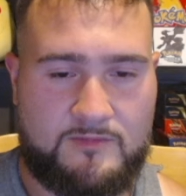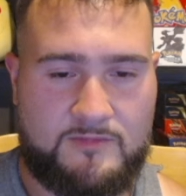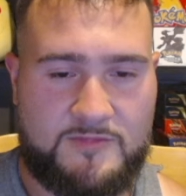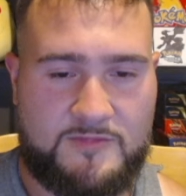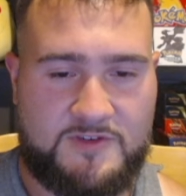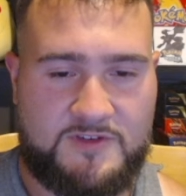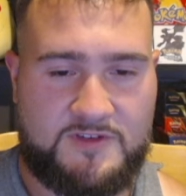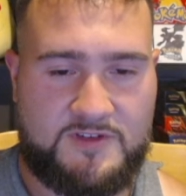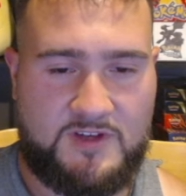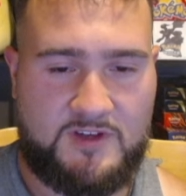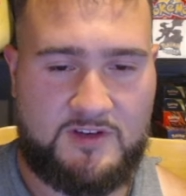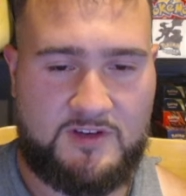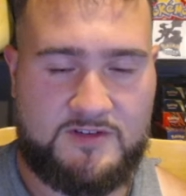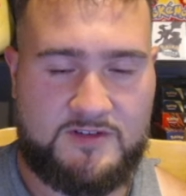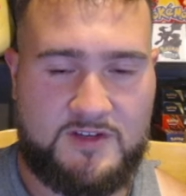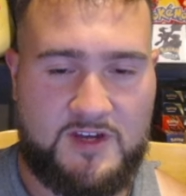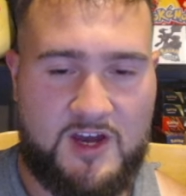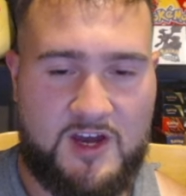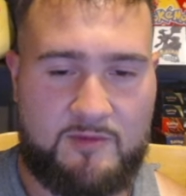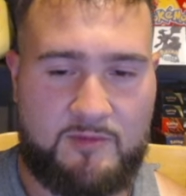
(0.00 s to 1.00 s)
Sea and
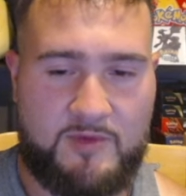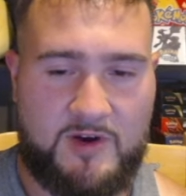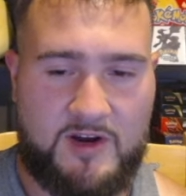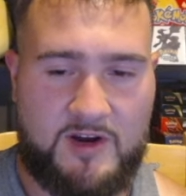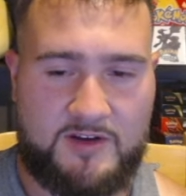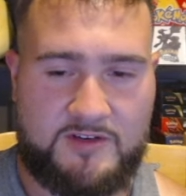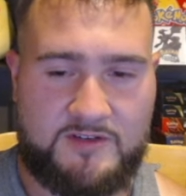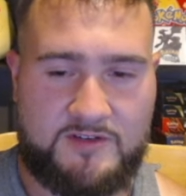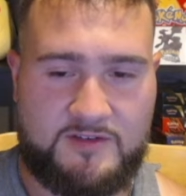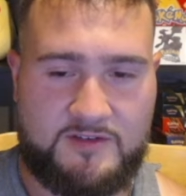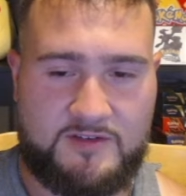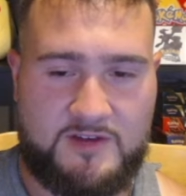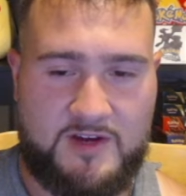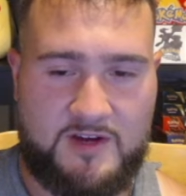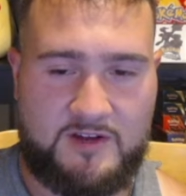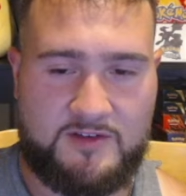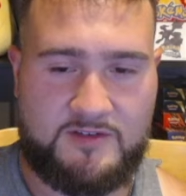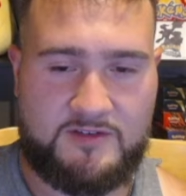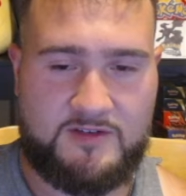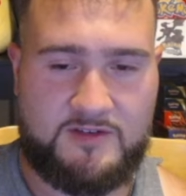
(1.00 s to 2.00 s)
Sky boxes. How
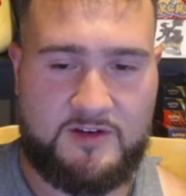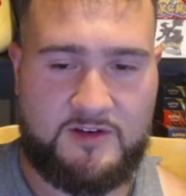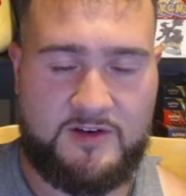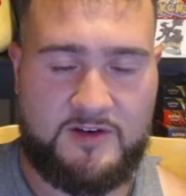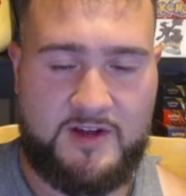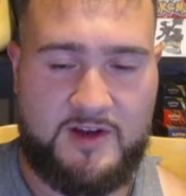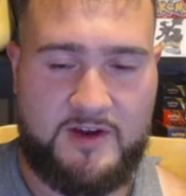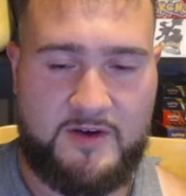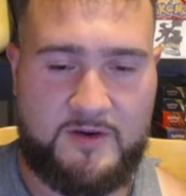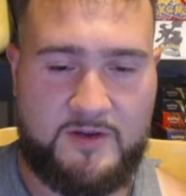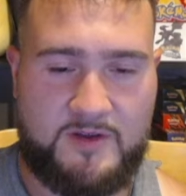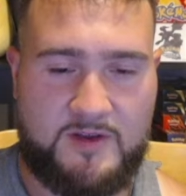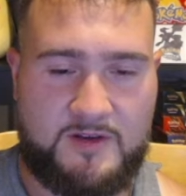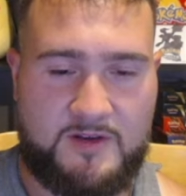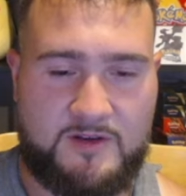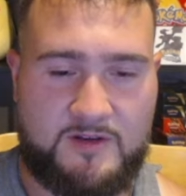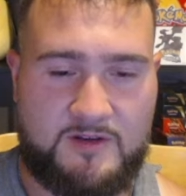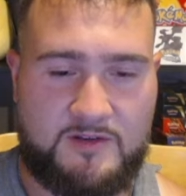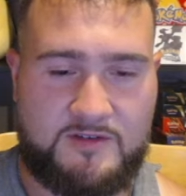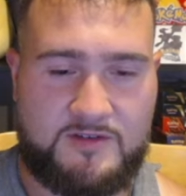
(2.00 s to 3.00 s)
it started, how it
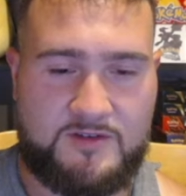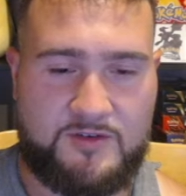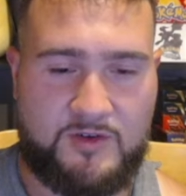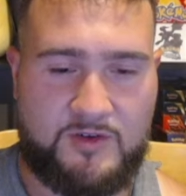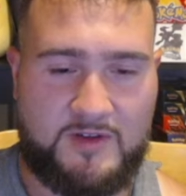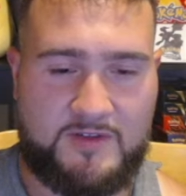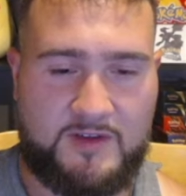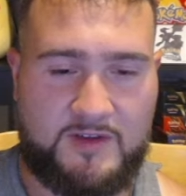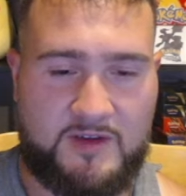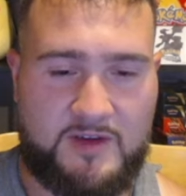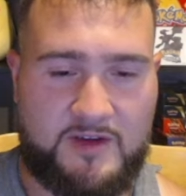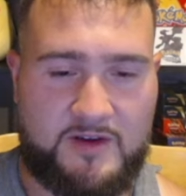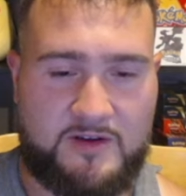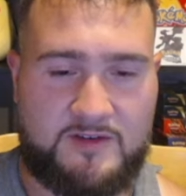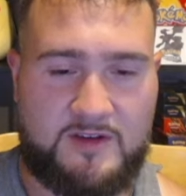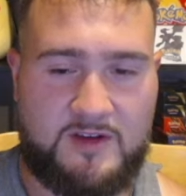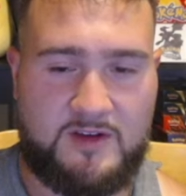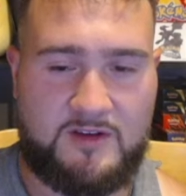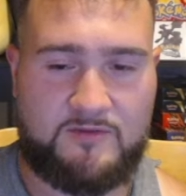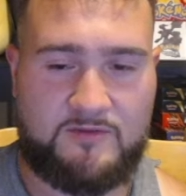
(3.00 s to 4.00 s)
ended. So you get the
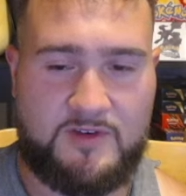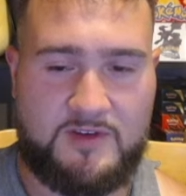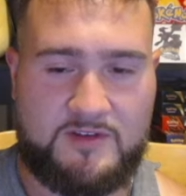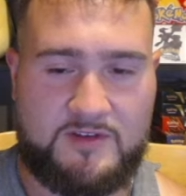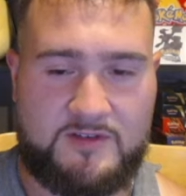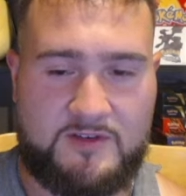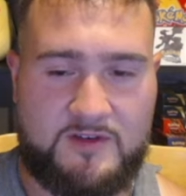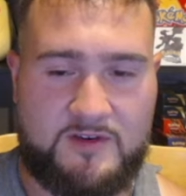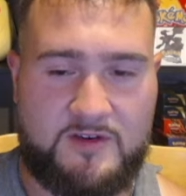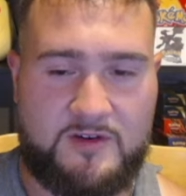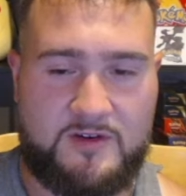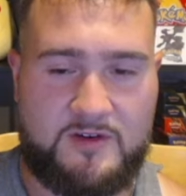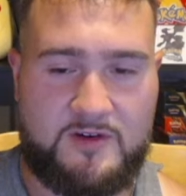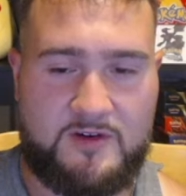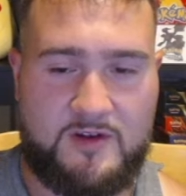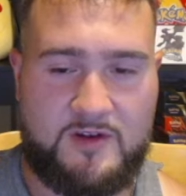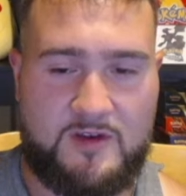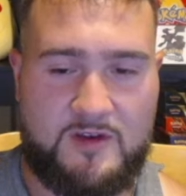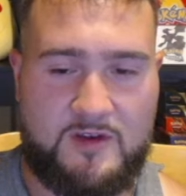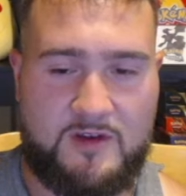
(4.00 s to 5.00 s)
Garatina V-Star
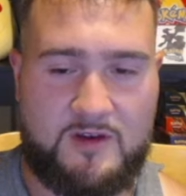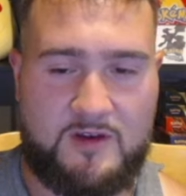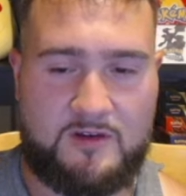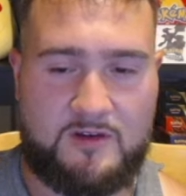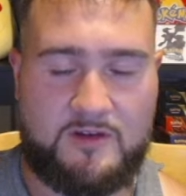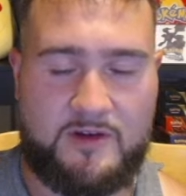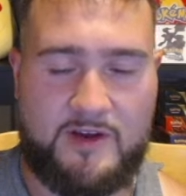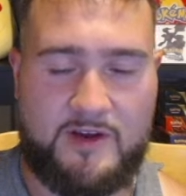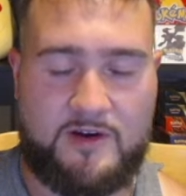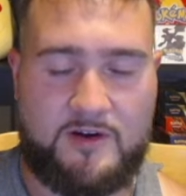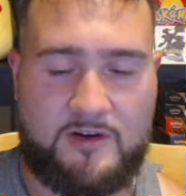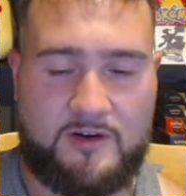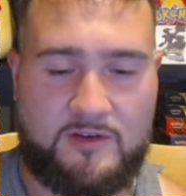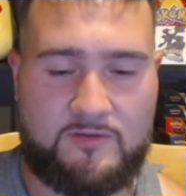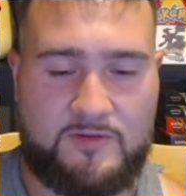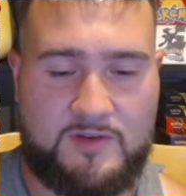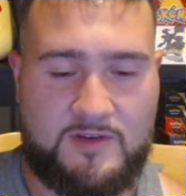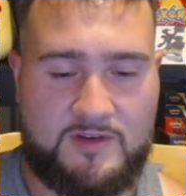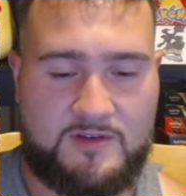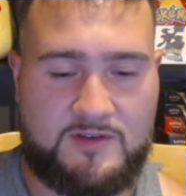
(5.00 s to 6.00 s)
and Dialga
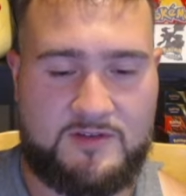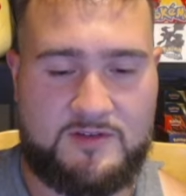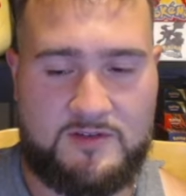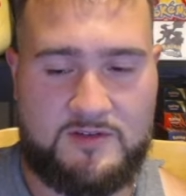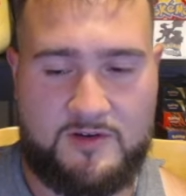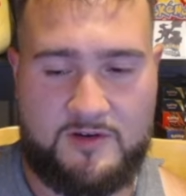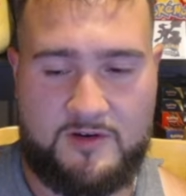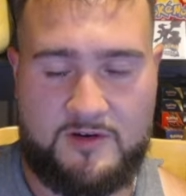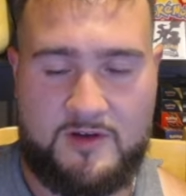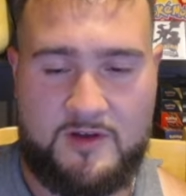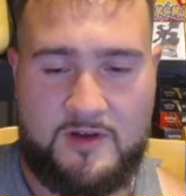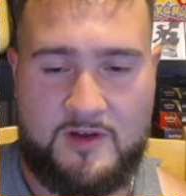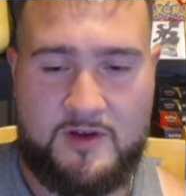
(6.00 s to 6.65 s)
V-Star.